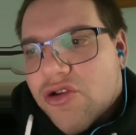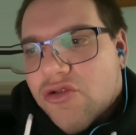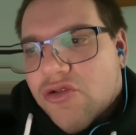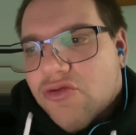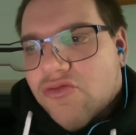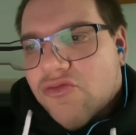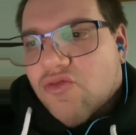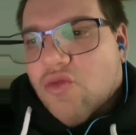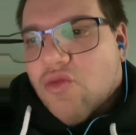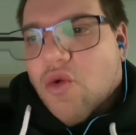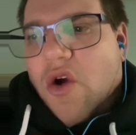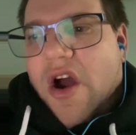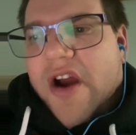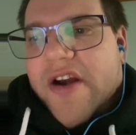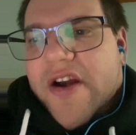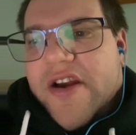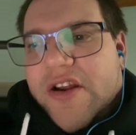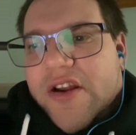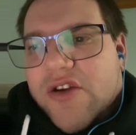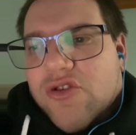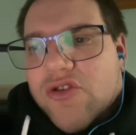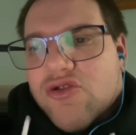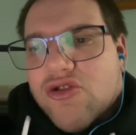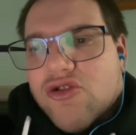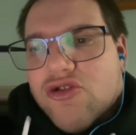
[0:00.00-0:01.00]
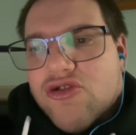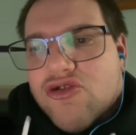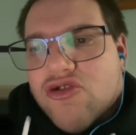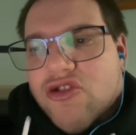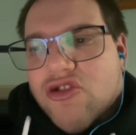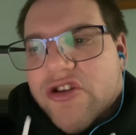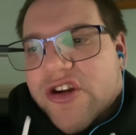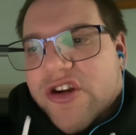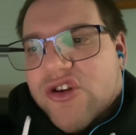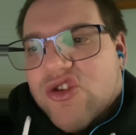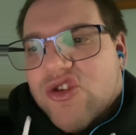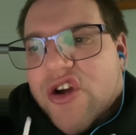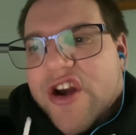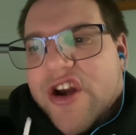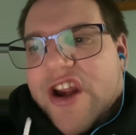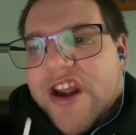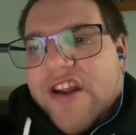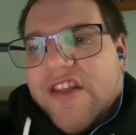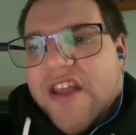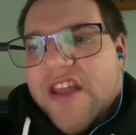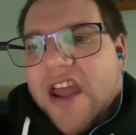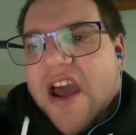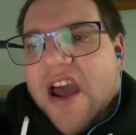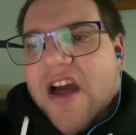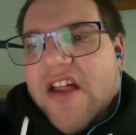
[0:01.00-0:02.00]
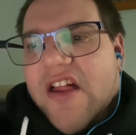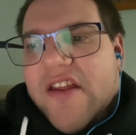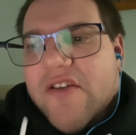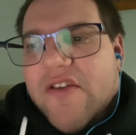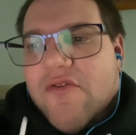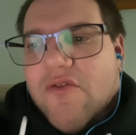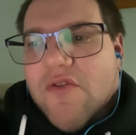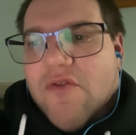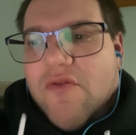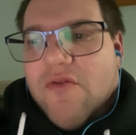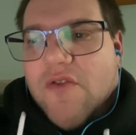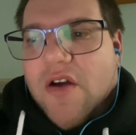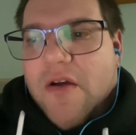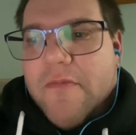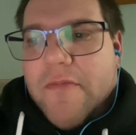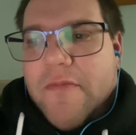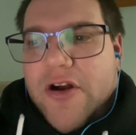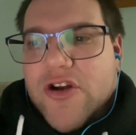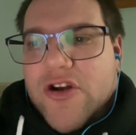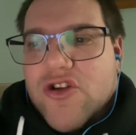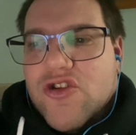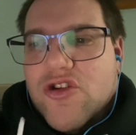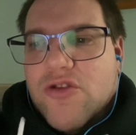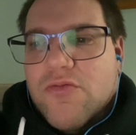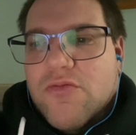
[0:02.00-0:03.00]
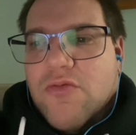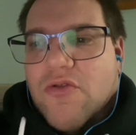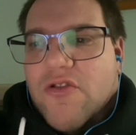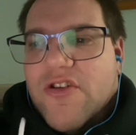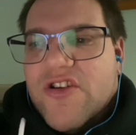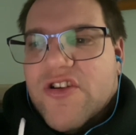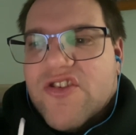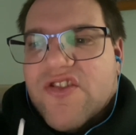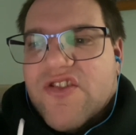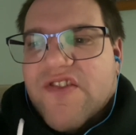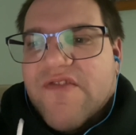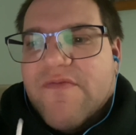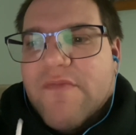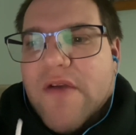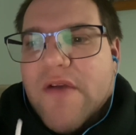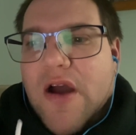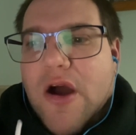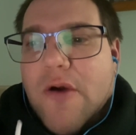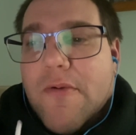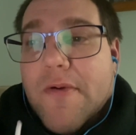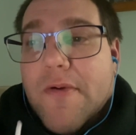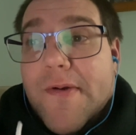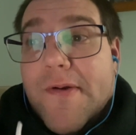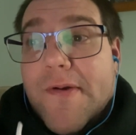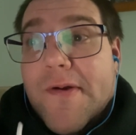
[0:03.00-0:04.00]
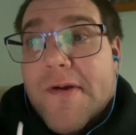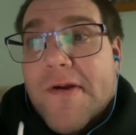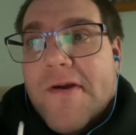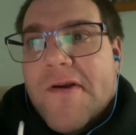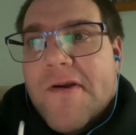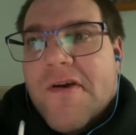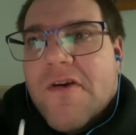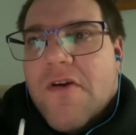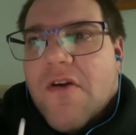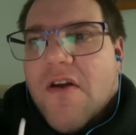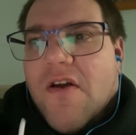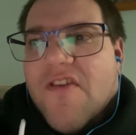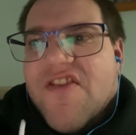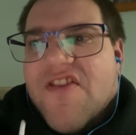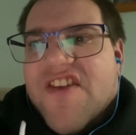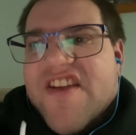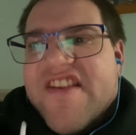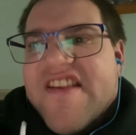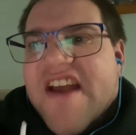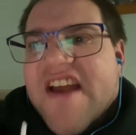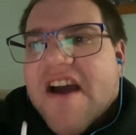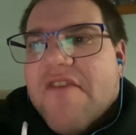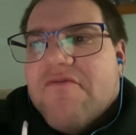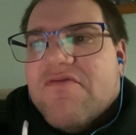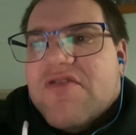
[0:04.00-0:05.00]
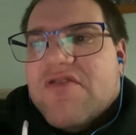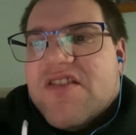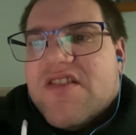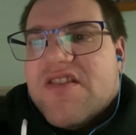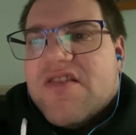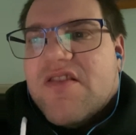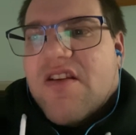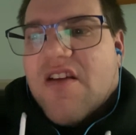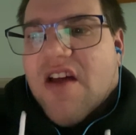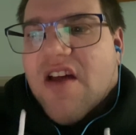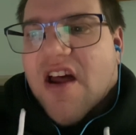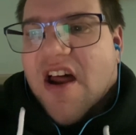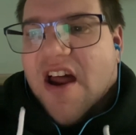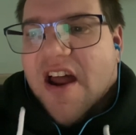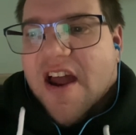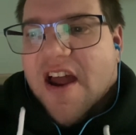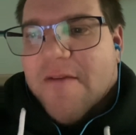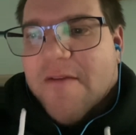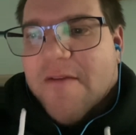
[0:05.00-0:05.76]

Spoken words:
1 in 2020, they only won by 2 points off Melbourne. I think that was a